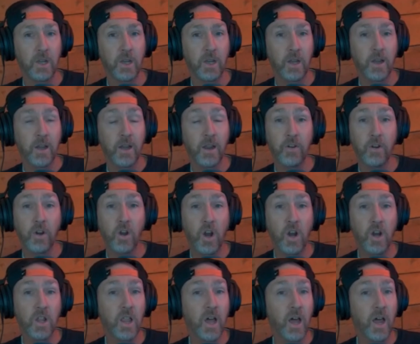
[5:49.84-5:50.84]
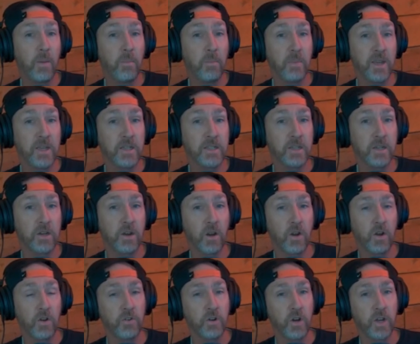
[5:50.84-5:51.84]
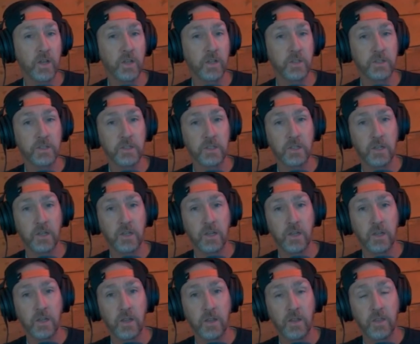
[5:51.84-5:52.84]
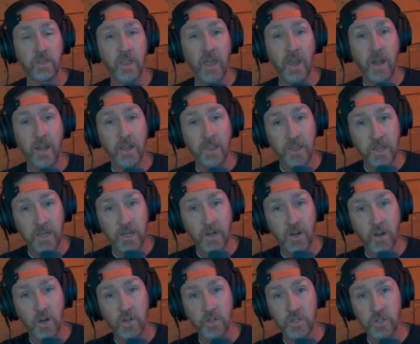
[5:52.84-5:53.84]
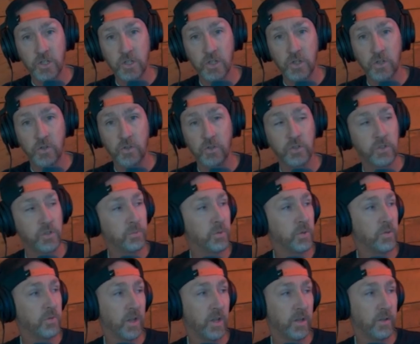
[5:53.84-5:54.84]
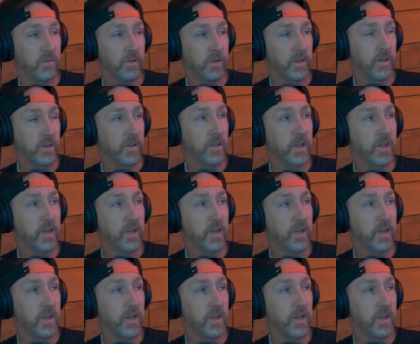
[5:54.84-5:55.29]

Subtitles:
Now there are a lot of basic card draws that I think are still super relevant.